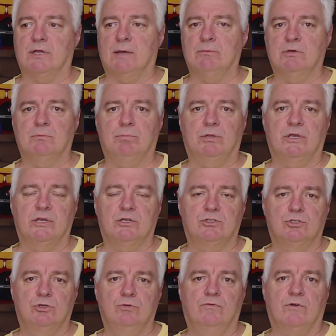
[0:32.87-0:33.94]
I'm going to play
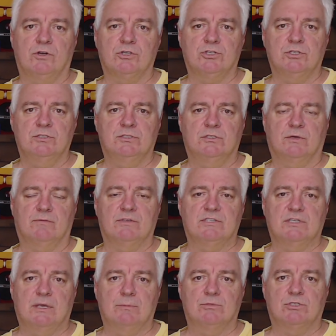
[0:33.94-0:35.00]
two versions of the
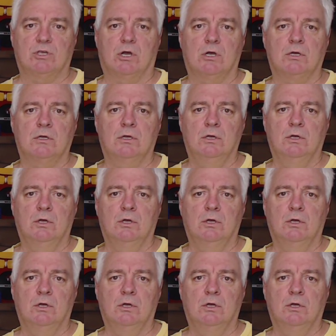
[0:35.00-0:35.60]
same song.